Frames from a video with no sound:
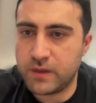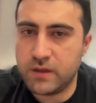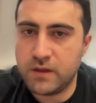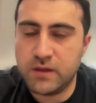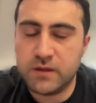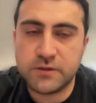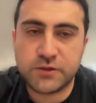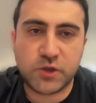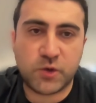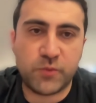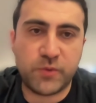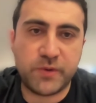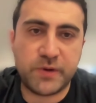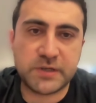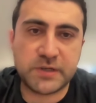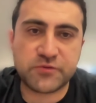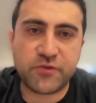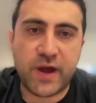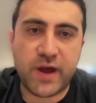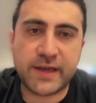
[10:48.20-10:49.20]
so we were
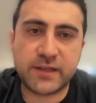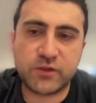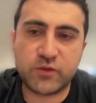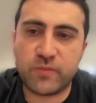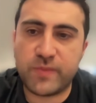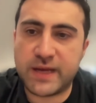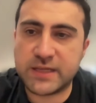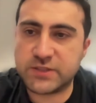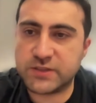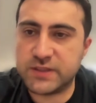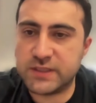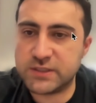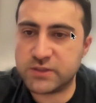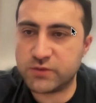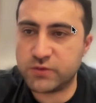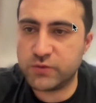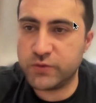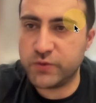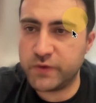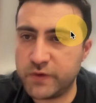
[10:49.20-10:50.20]
trying to match this
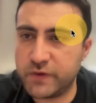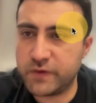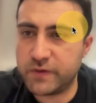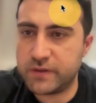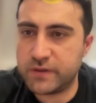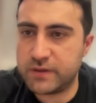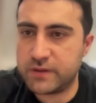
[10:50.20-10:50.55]
tooth,